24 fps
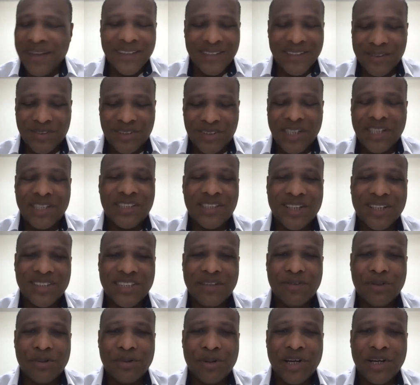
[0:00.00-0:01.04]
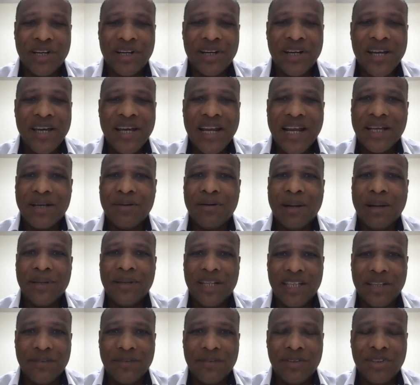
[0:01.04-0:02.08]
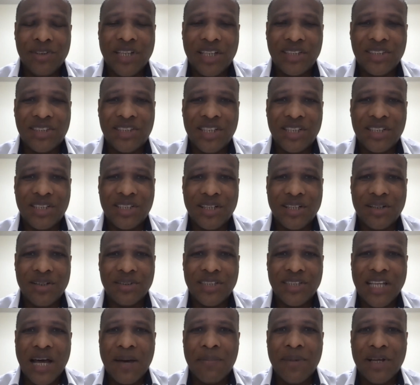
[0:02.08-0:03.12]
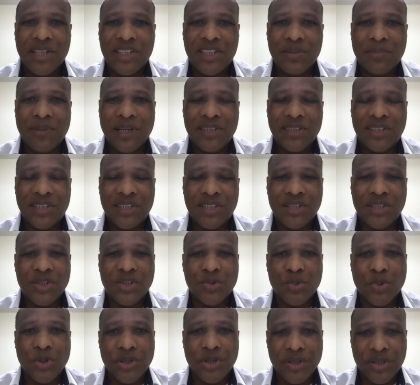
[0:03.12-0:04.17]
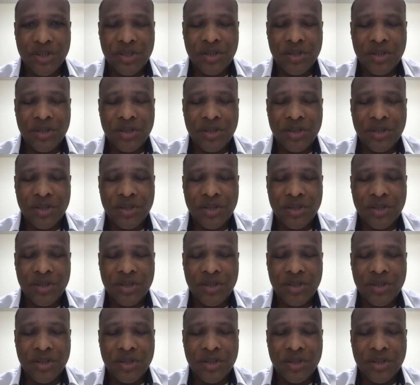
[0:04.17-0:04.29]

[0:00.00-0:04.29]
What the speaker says: of seashells everywhere, I go, I'm going to give you 10 seashells. How much are my seashells worth?